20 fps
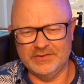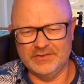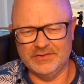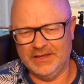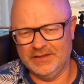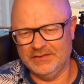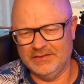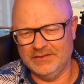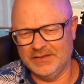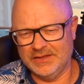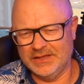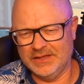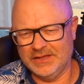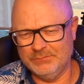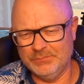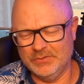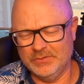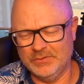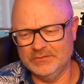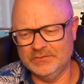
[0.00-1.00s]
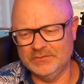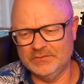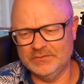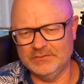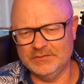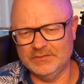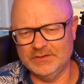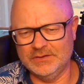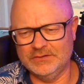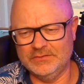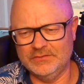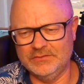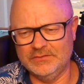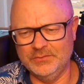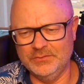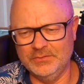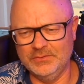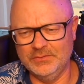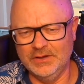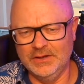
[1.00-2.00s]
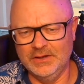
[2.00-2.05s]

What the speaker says: that the AirPods do.